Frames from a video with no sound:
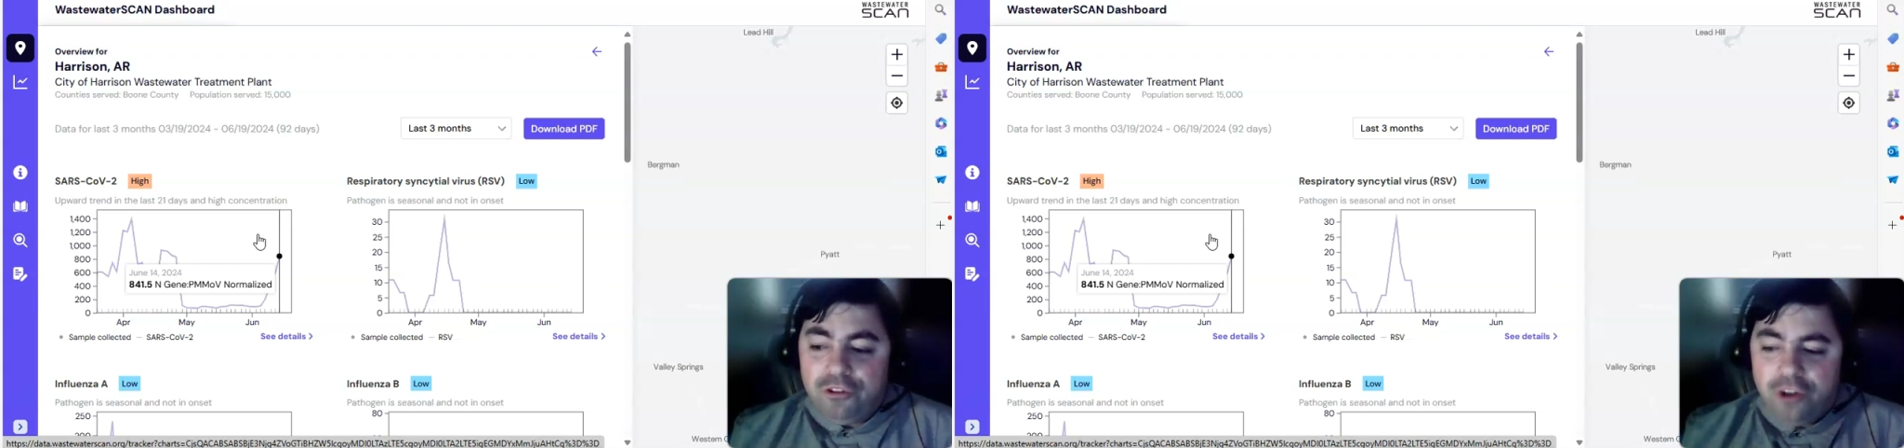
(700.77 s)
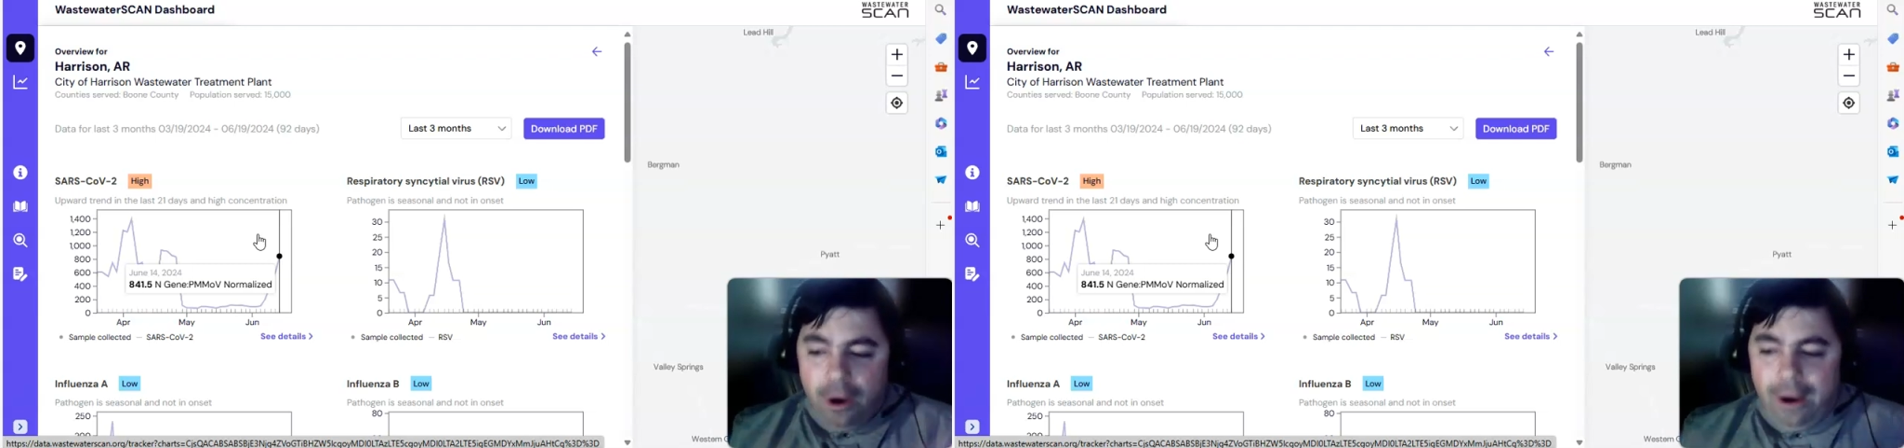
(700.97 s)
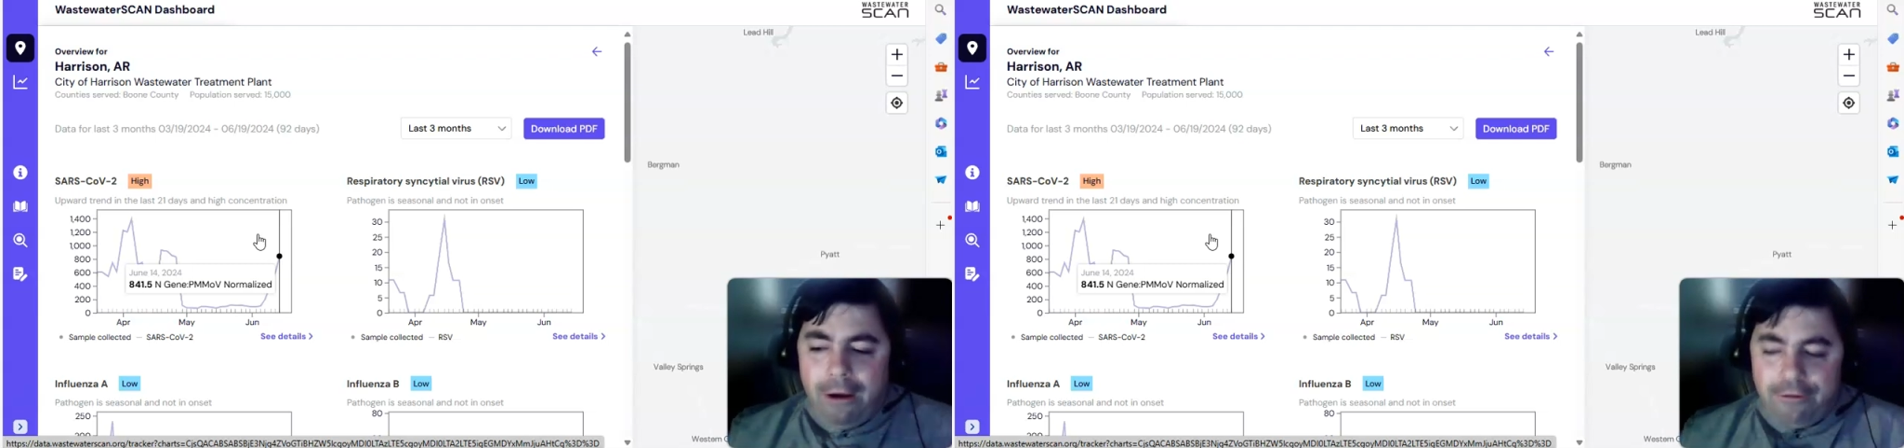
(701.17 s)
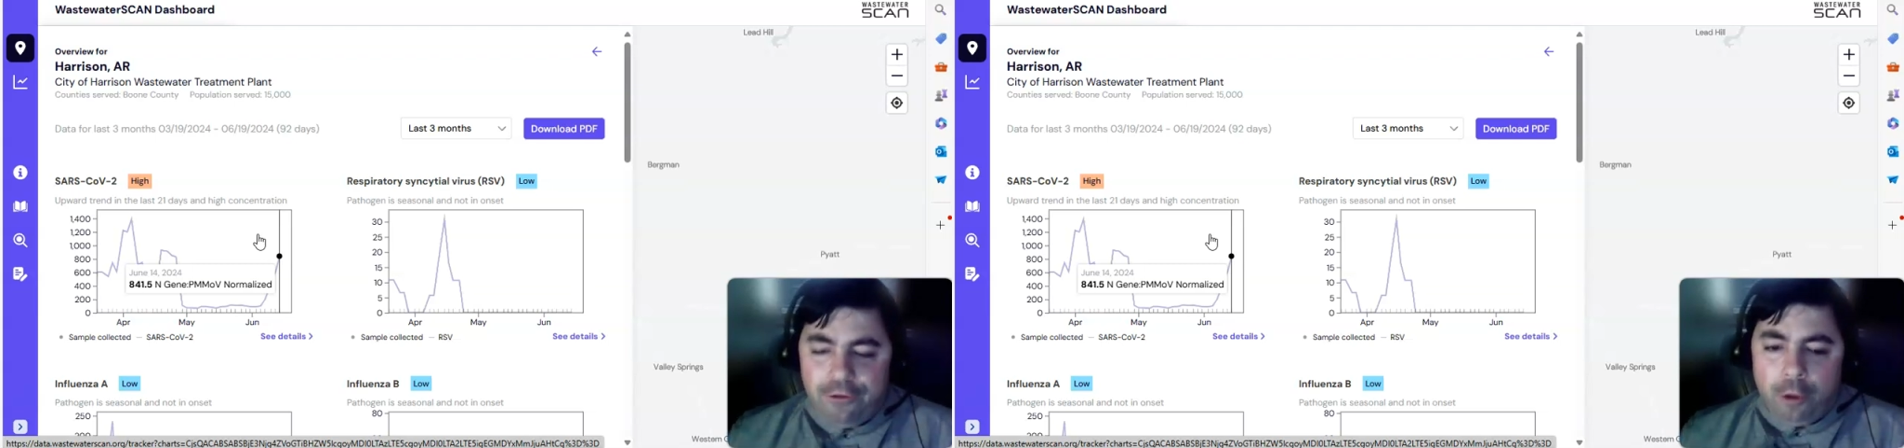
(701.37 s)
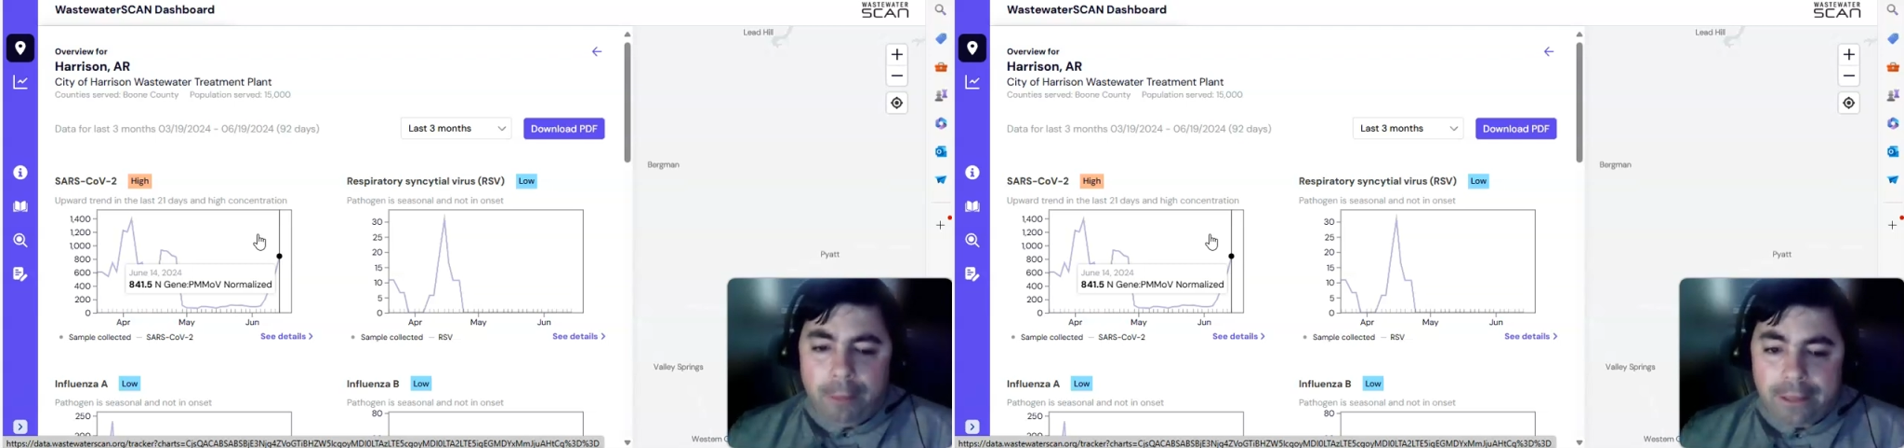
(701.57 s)
You know how I
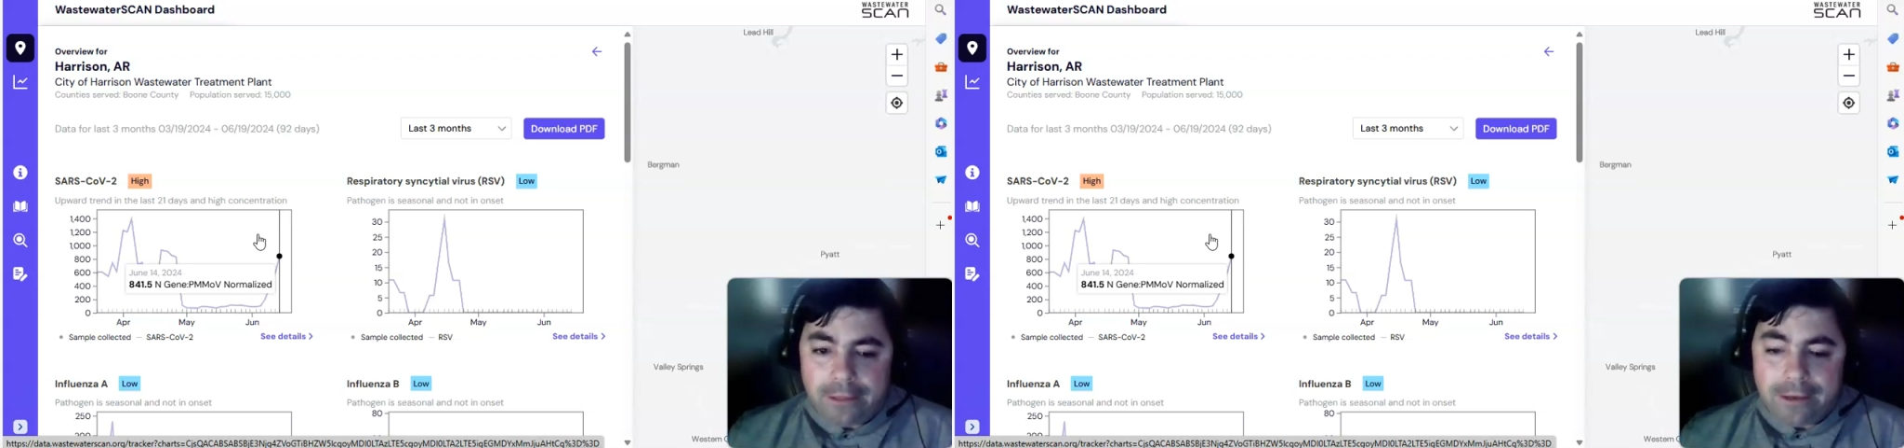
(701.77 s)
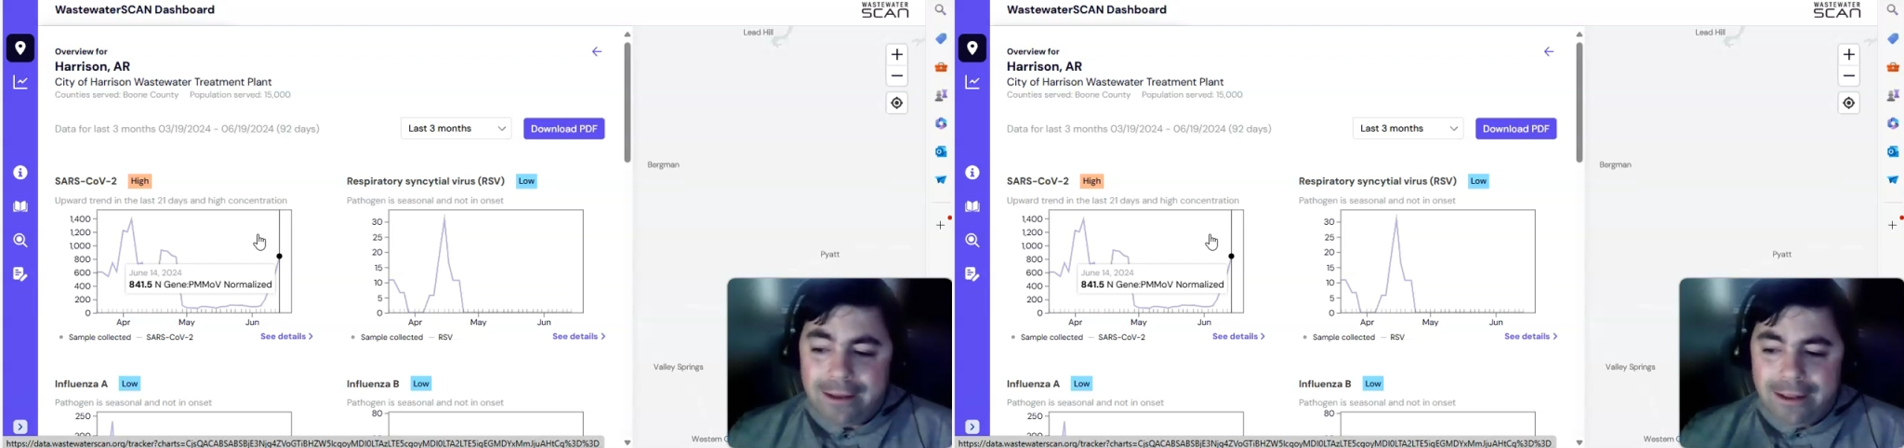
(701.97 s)
feel about that.